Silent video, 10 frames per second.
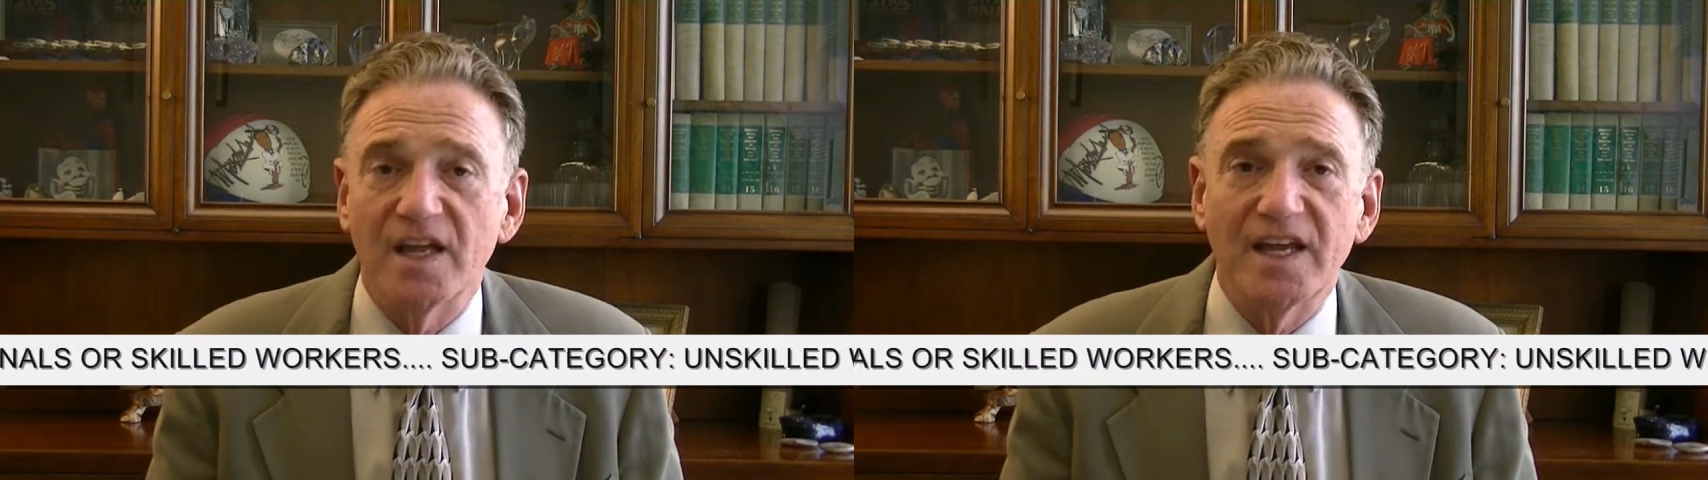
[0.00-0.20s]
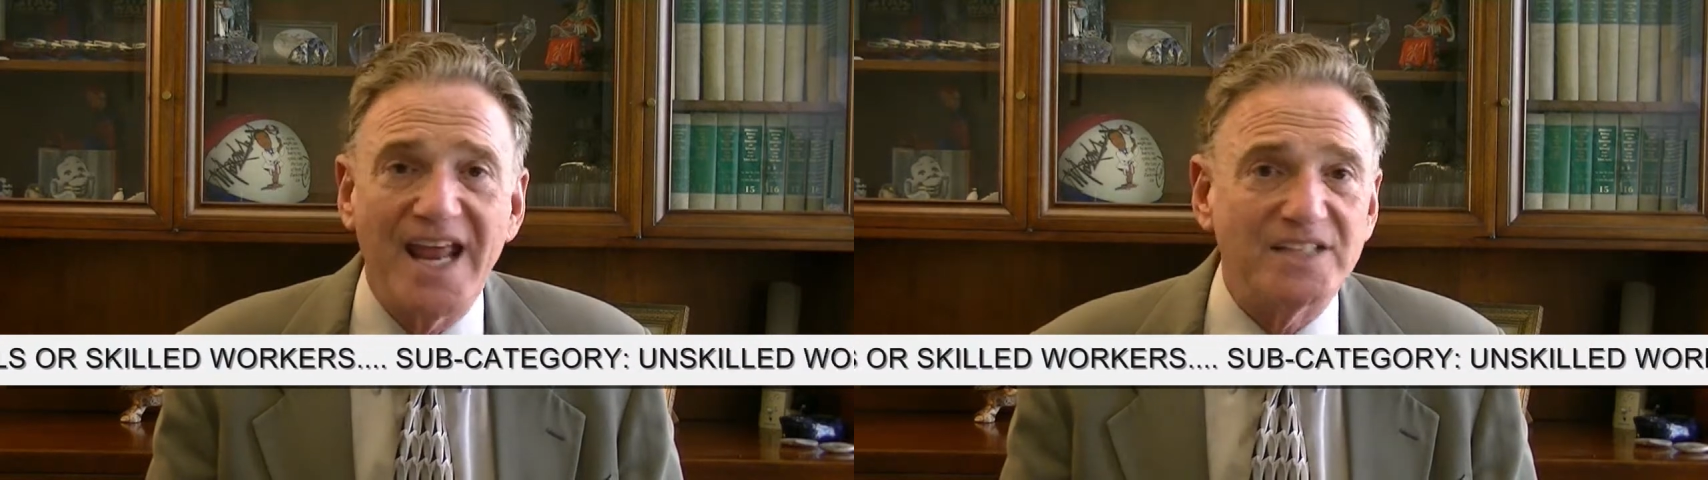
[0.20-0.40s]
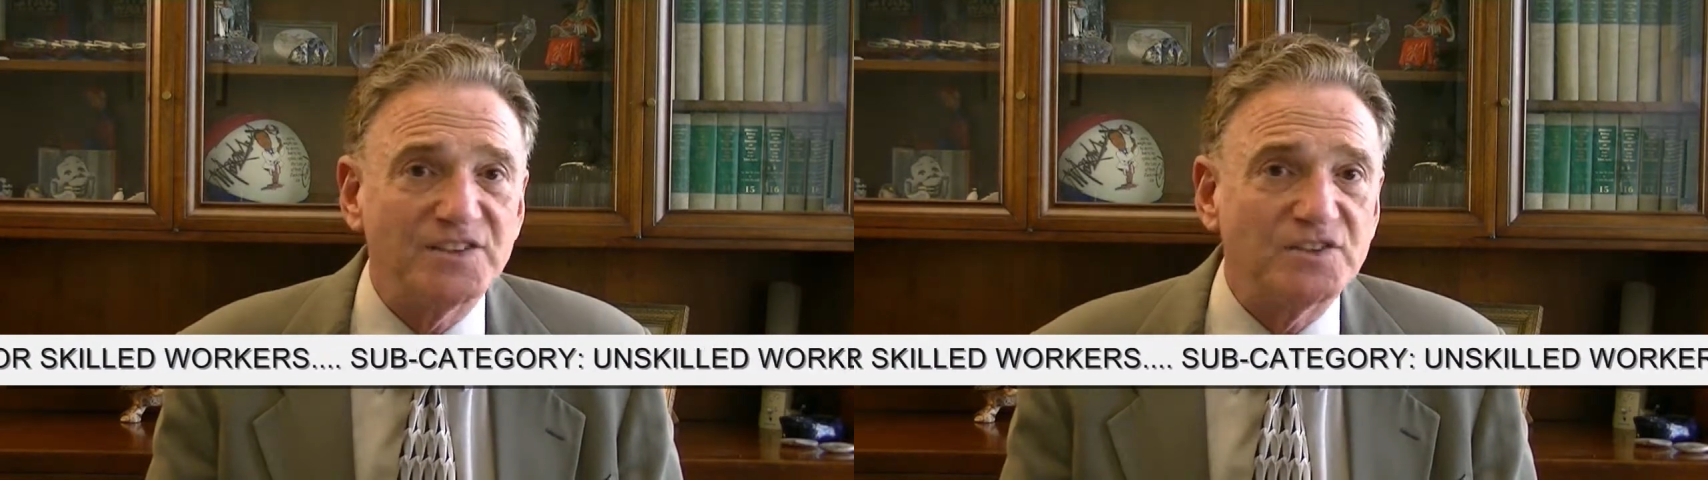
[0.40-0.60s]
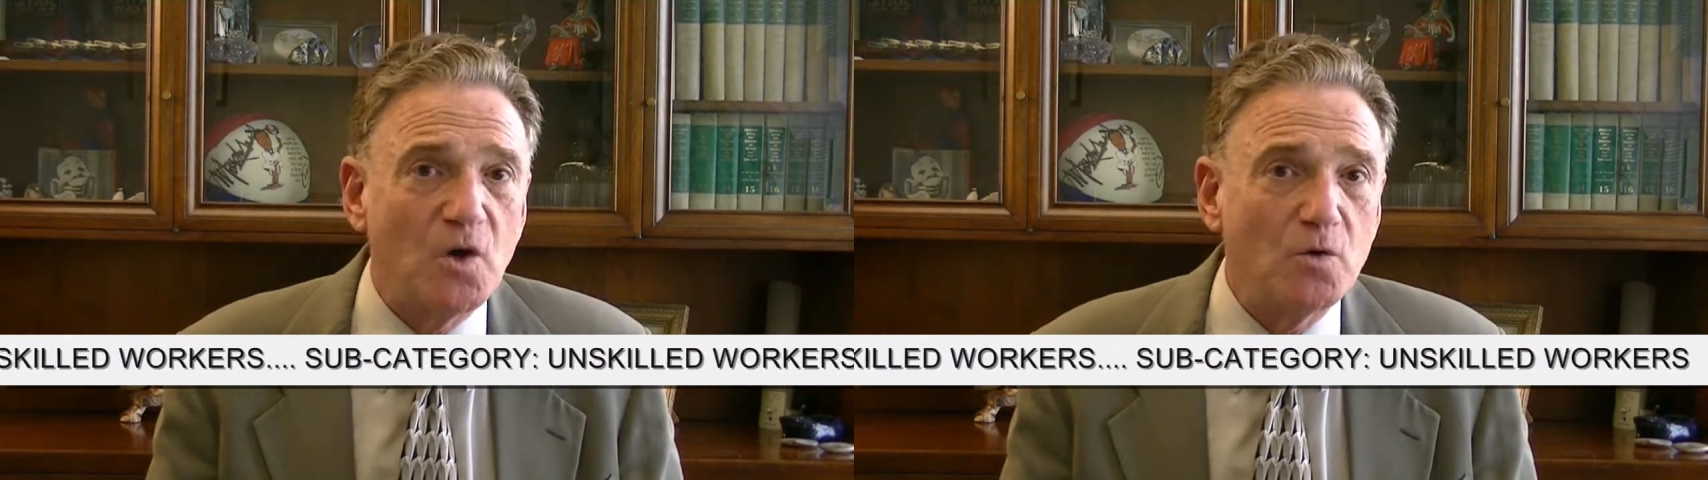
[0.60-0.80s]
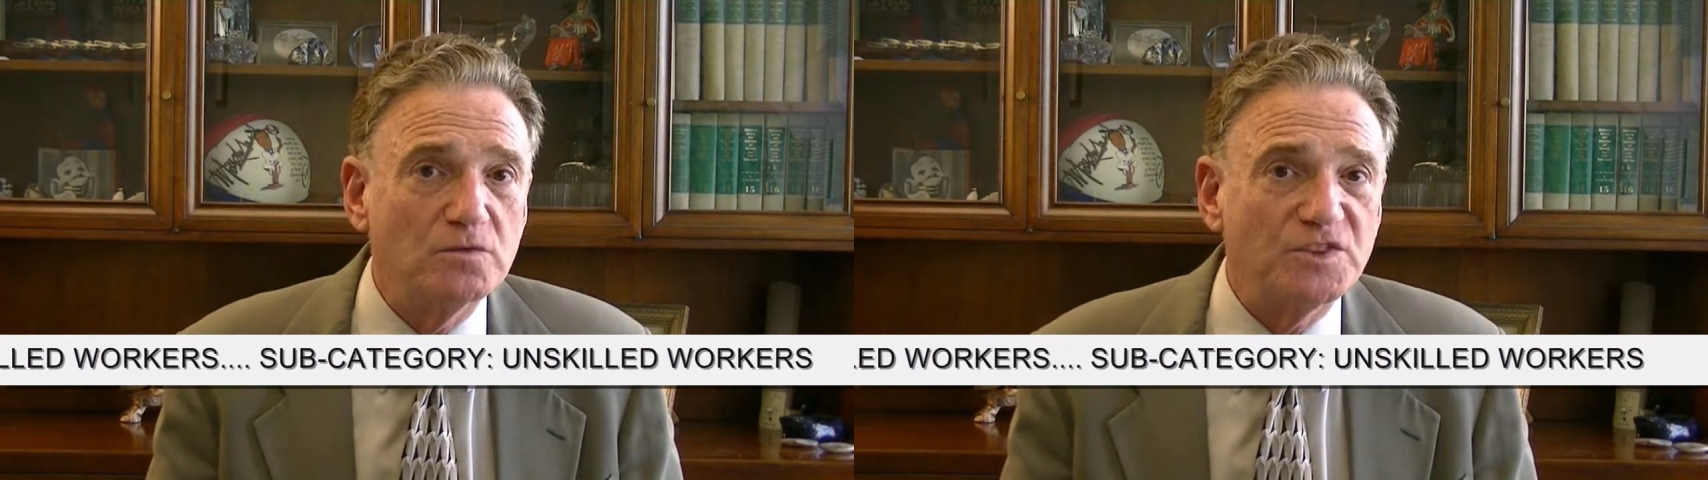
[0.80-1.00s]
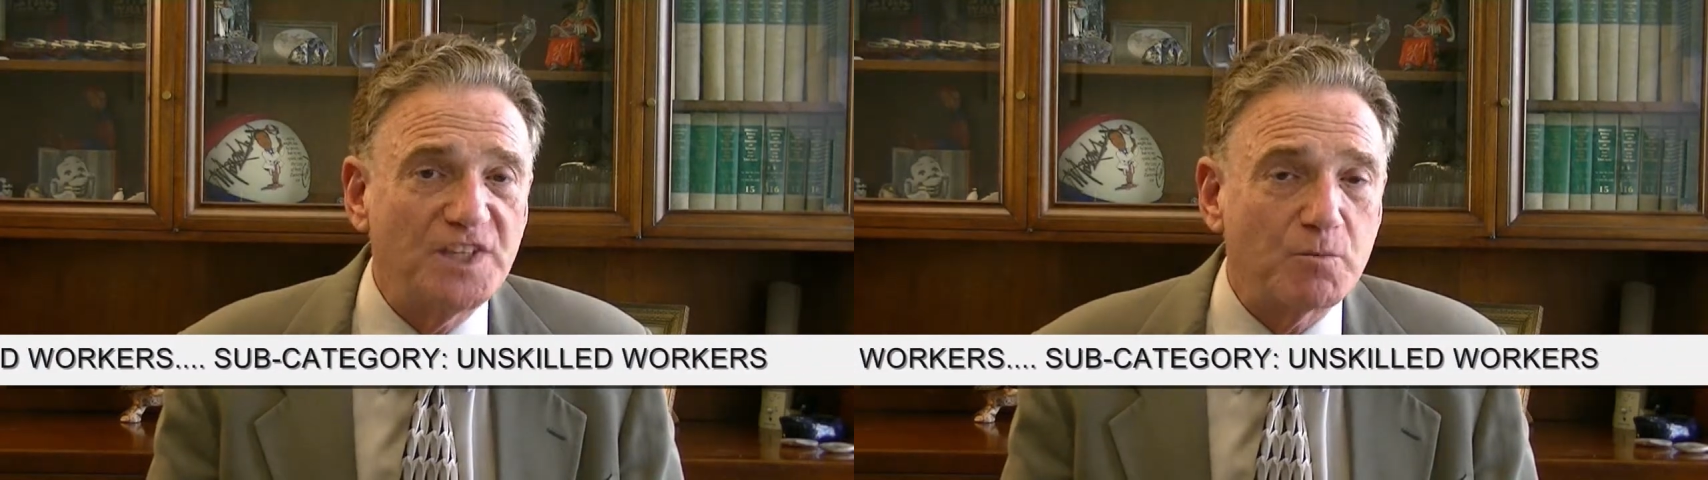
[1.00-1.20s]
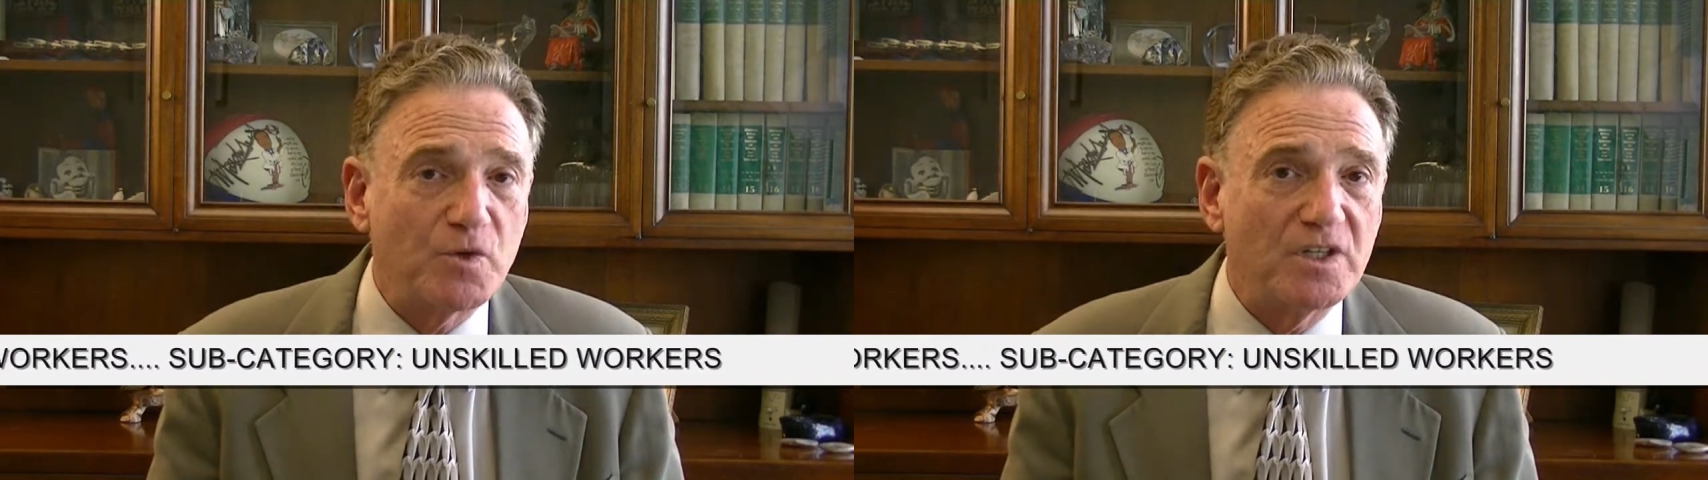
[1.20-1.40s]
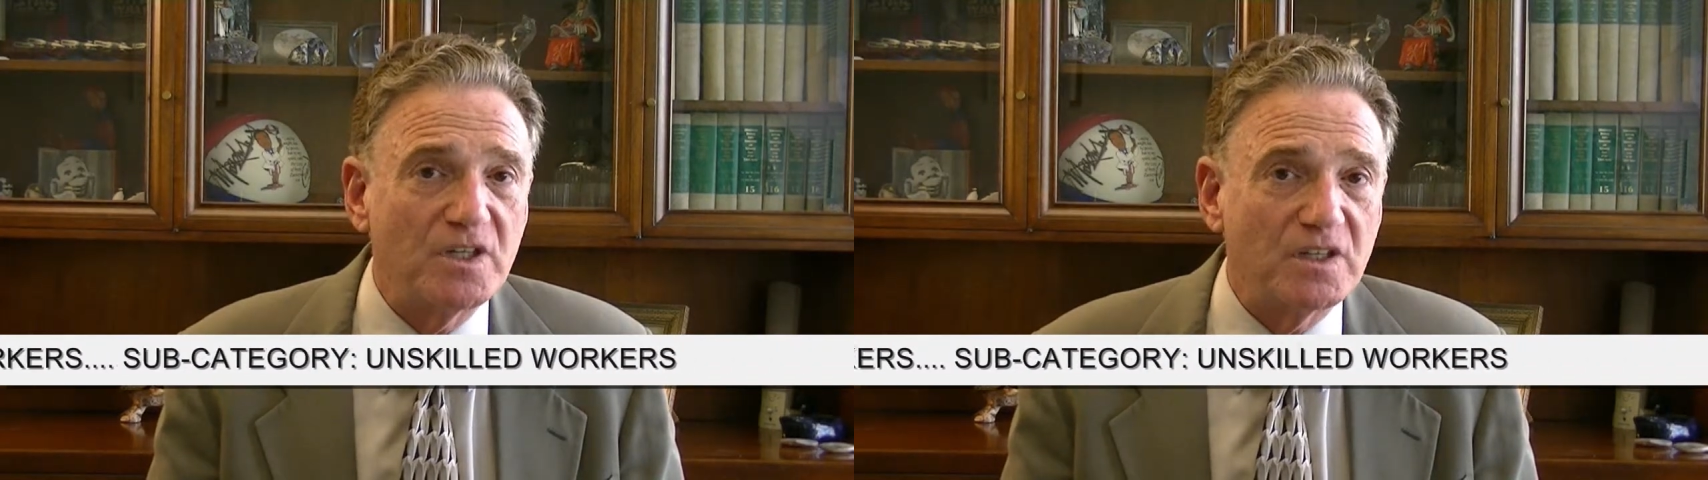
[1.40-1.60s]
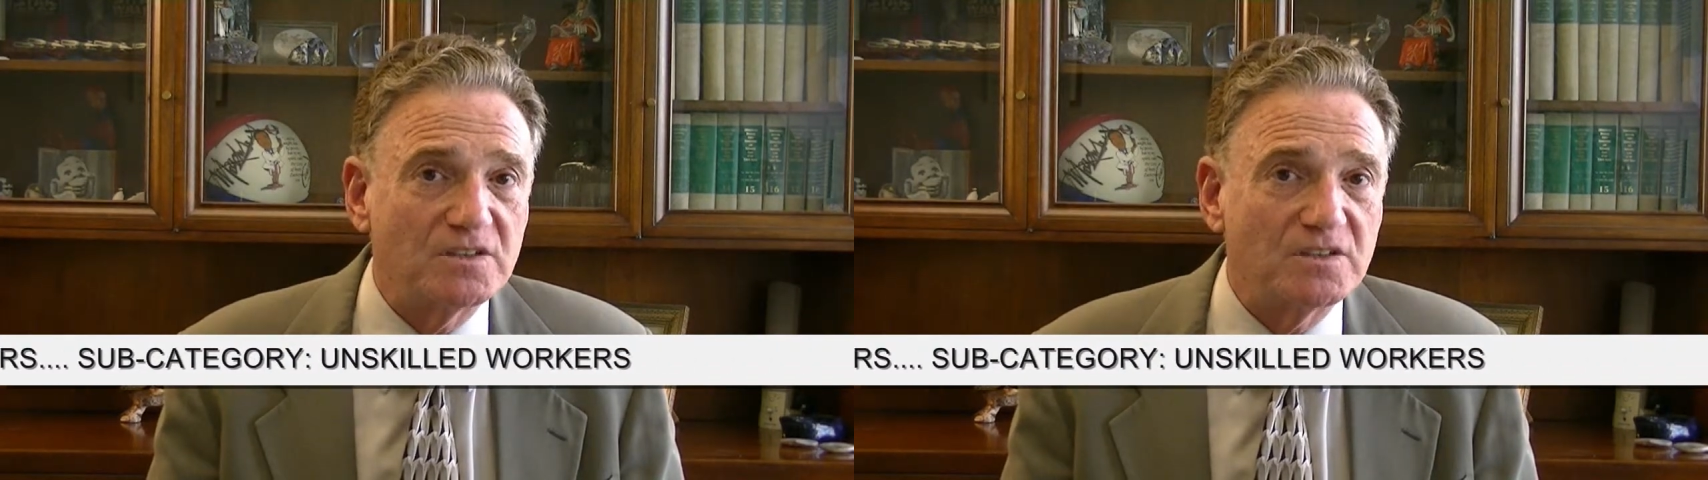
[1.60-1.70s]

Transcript: It has its own separate